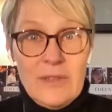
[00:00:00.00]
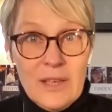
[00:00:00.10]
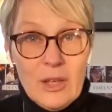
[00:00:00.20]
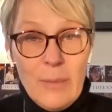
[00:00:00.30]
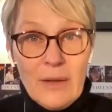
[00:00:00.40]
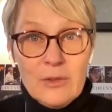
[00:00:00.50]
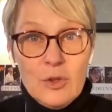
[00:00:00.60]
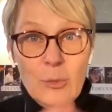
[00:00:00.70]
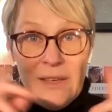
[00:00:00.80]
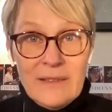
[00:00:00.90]
think
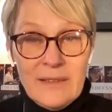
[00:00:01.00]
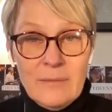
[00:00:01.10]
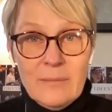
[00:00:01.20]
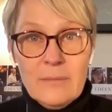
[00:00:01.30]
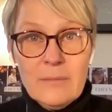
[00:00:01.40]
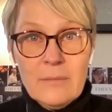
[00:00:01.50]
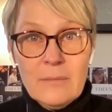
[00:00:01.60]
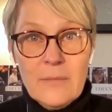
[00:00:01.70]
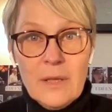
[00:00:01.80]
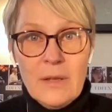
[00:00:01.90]
about humanity
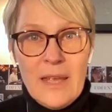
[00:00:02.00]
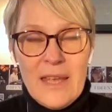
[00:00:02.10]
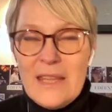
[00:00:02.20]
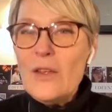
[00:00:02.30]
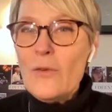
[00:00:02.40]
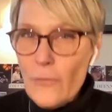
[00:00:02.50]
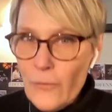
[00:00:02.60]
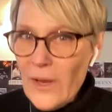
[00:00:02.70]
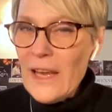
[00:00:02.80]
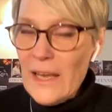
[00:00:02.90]
in a
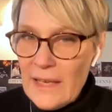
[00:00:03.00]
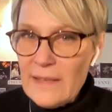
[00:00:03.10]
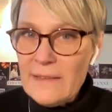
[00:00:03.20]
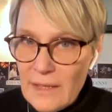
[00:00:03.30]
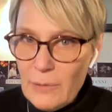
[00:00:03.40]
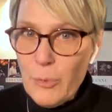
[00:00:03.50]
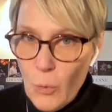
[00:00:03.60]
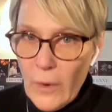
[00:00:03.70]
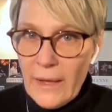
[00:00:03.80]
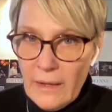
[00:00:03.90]
really deep
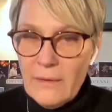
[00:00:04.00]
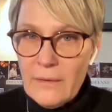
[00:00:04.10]
way.